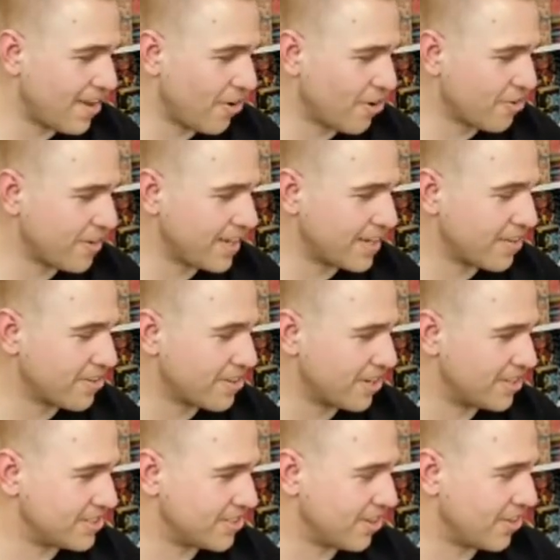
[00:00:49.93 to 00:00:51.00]
all green code
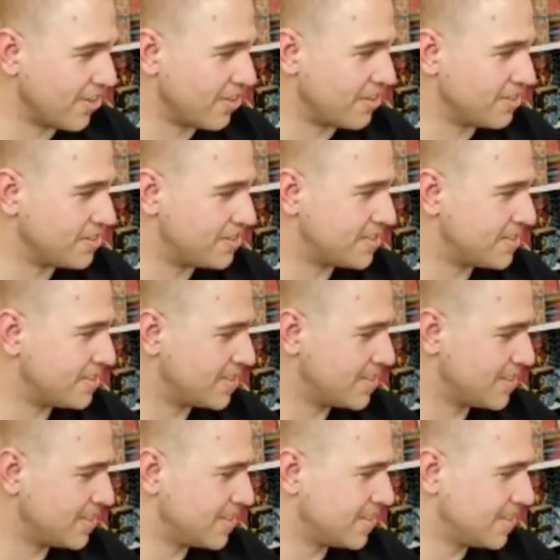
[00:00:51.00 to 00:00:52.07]
cards on all those.
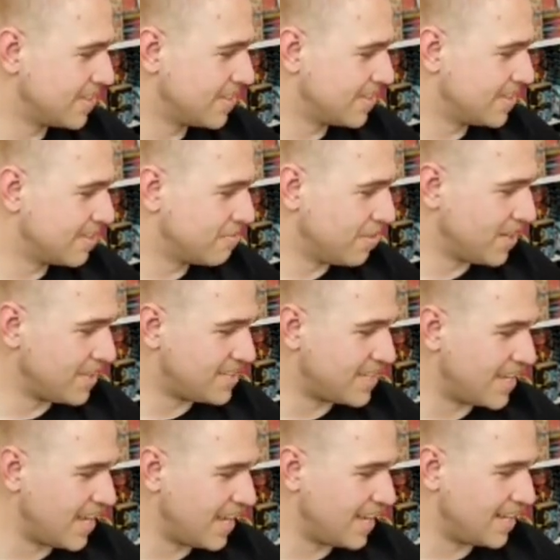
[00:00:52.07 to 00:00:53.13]
What a
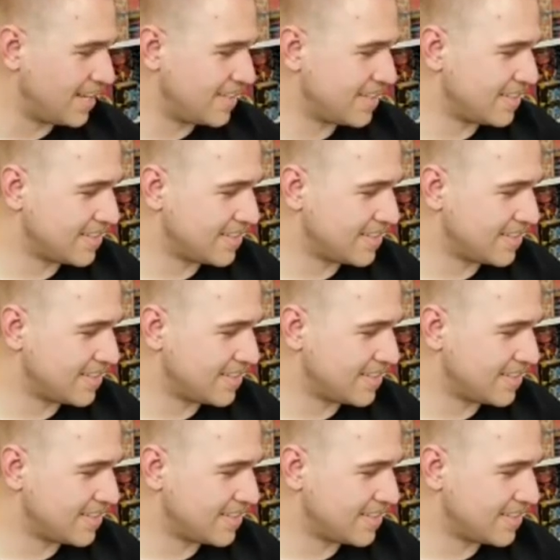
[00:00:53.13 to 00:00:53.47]
10.